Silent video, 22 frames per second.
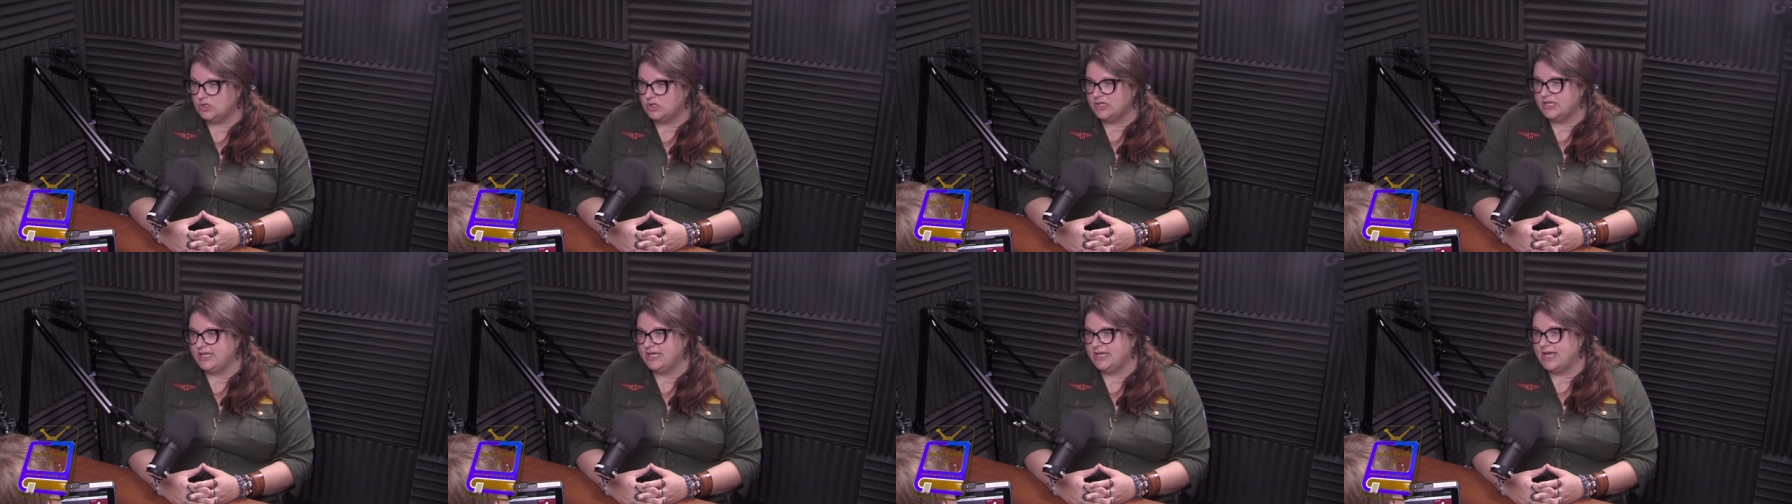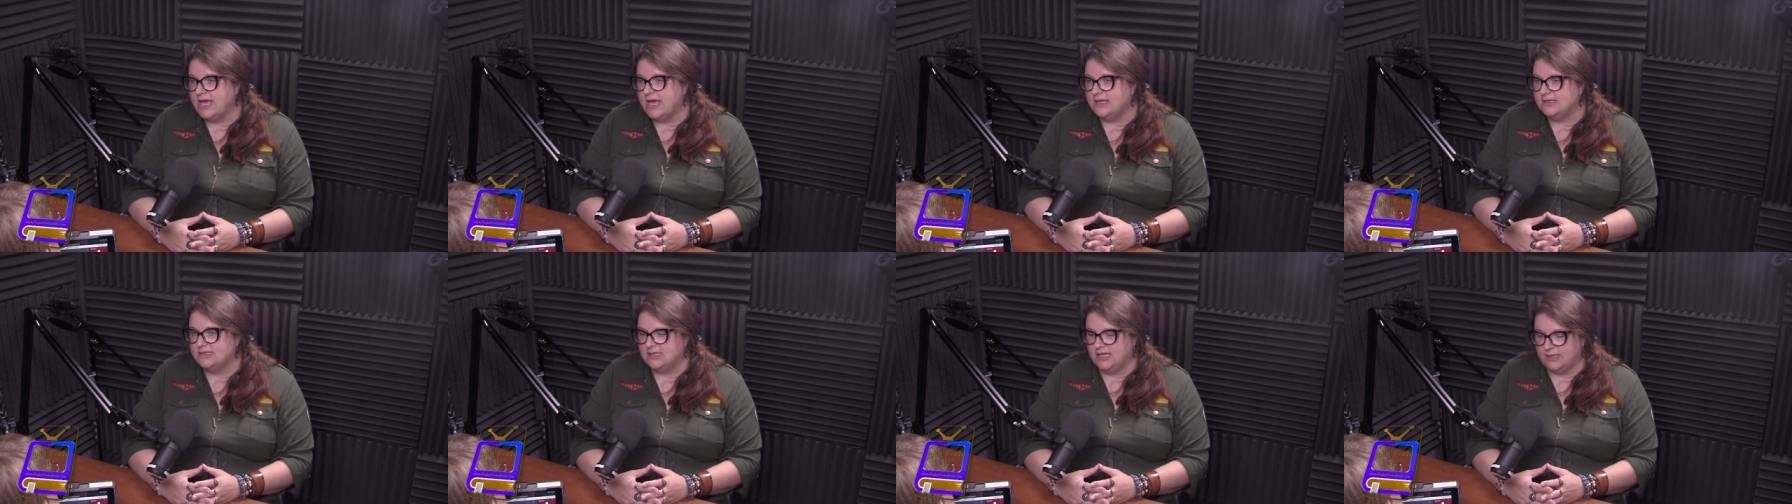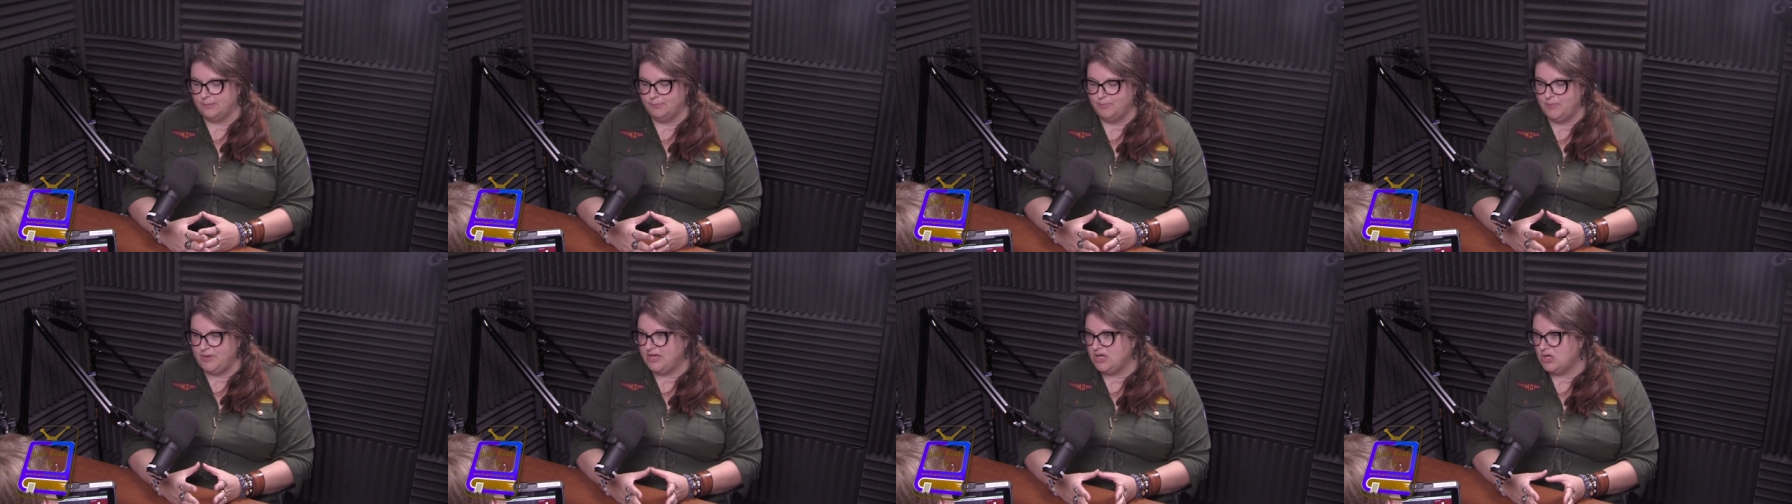looking at like
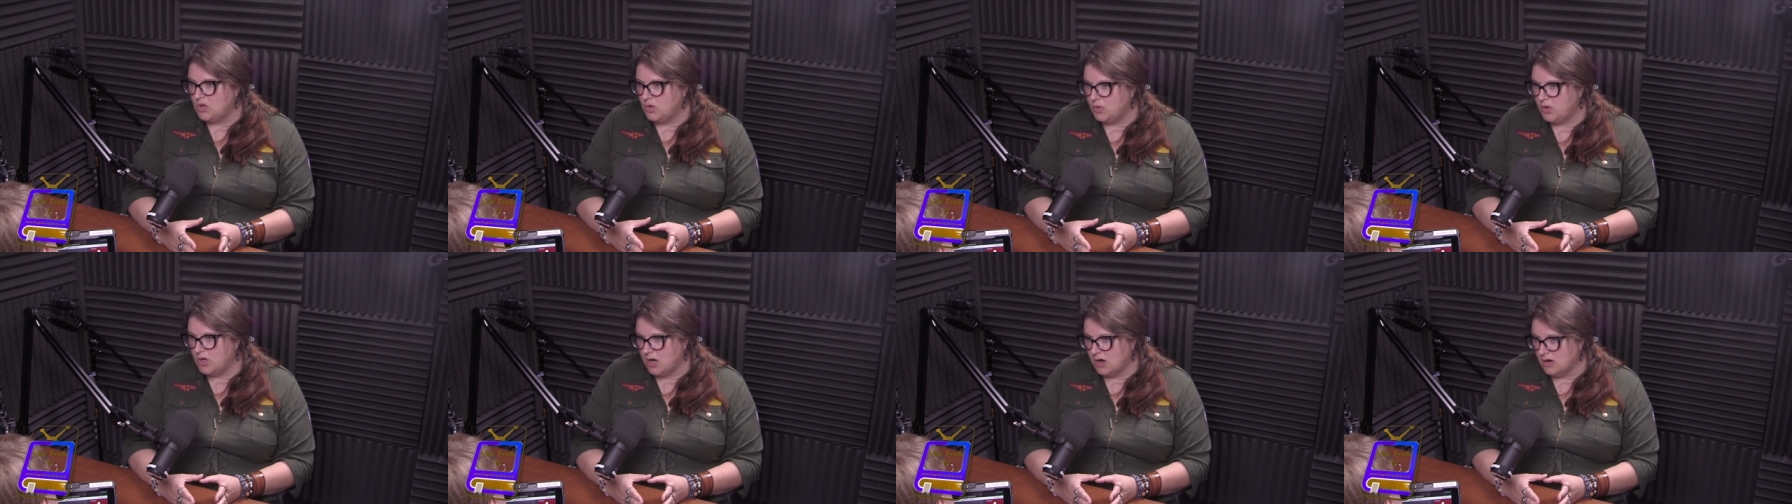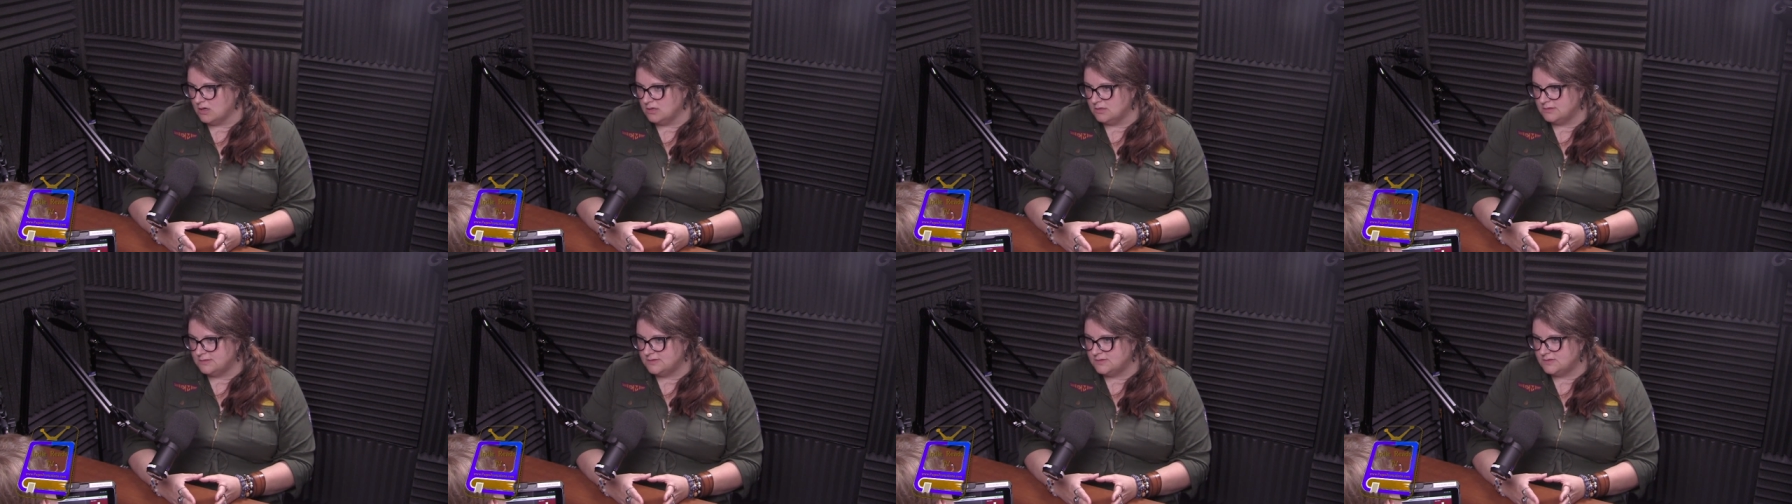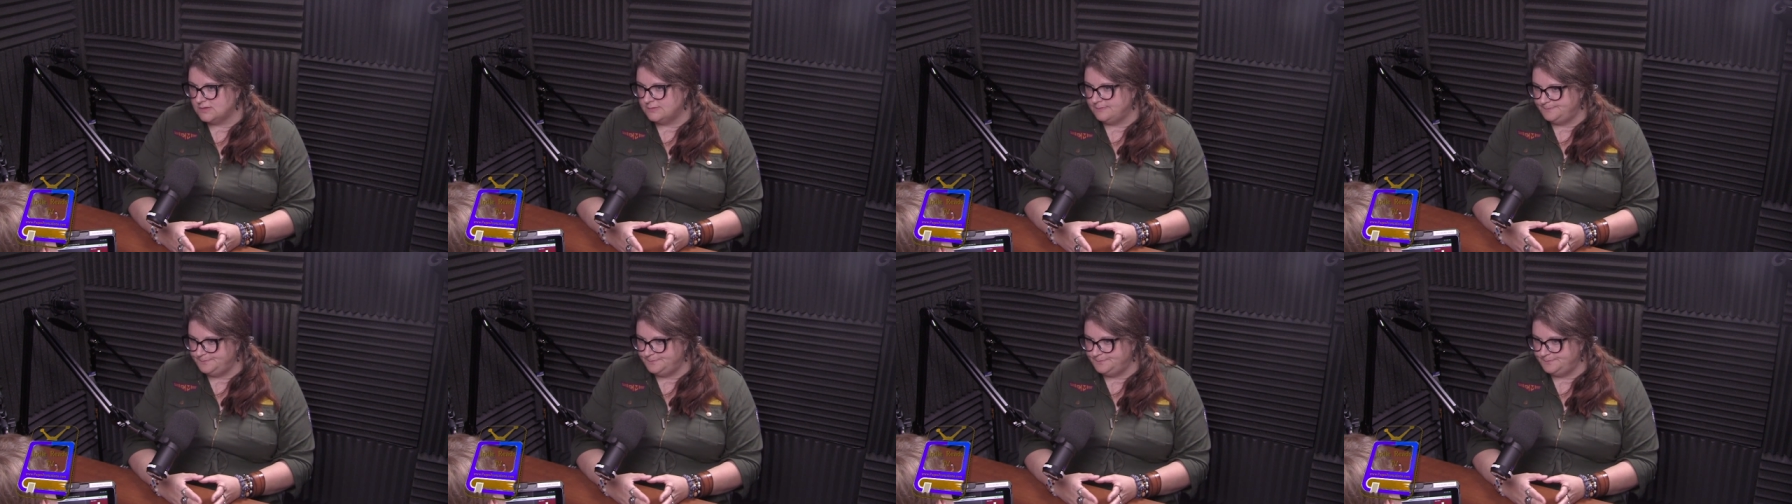bingo cards